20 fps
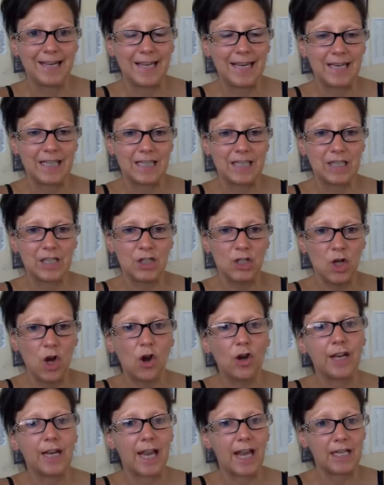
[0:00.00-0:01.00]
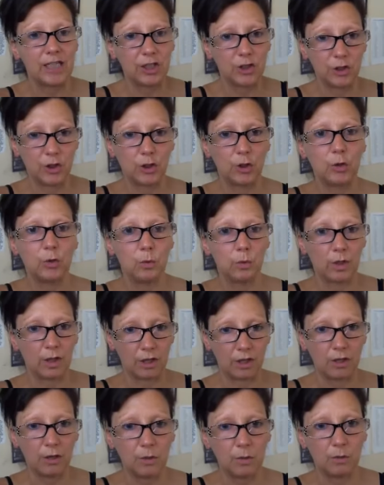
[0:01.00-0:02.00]
it's not getting in tune
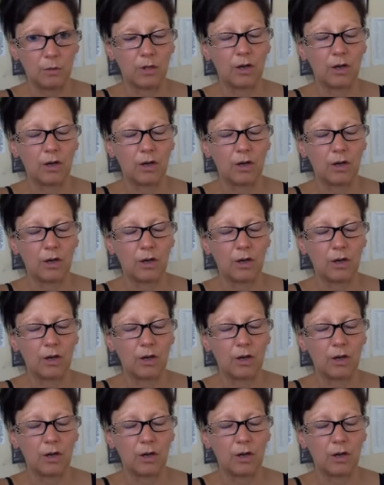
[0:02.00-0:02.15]
with you,